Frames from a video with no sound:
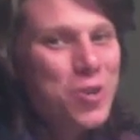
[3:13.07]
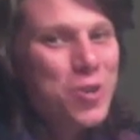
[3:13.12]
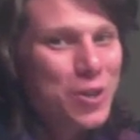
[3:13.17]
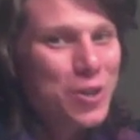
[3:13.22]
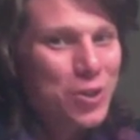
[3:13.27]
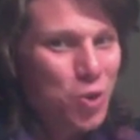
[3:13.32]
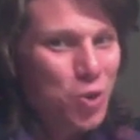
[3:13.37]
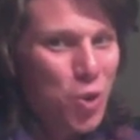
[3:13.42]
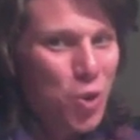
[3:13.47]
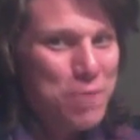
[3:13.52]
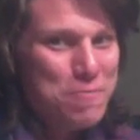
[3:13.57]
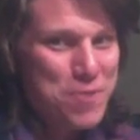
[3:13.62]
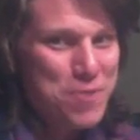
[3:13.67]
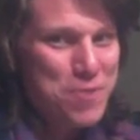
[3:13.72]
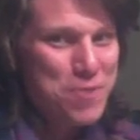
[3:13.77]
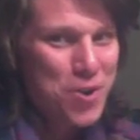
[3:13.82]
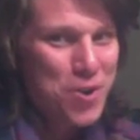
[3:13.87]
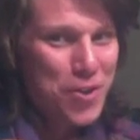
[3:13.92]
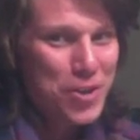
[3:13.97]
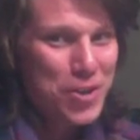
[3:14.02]
going to join
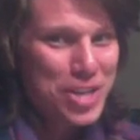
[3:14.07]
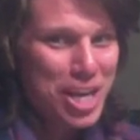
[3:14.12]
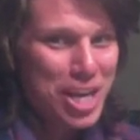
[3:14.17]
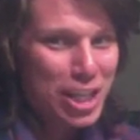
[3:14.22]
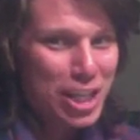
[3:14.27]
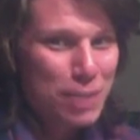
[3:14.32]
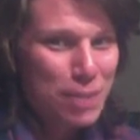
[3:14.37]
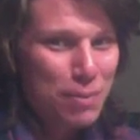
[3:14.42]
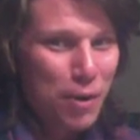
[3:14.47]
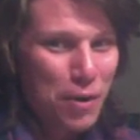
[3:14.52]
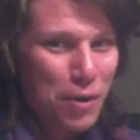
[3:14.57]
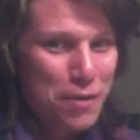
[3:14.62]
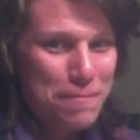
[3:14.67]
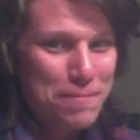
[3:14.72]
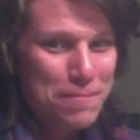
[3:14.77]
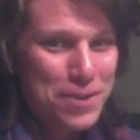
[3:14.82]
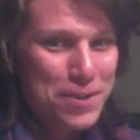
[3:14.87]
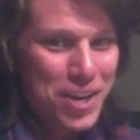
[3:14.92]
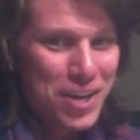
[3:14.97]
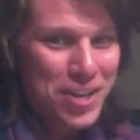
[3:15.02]
me on this next part
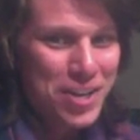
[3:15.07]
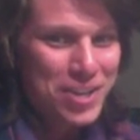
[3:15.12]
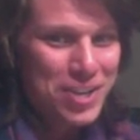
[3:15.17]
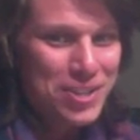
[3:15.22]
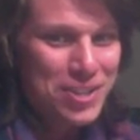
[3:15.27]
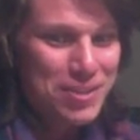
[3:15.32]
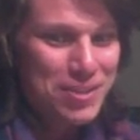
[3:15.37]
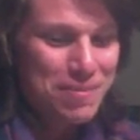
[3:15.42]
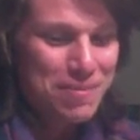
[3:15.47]
because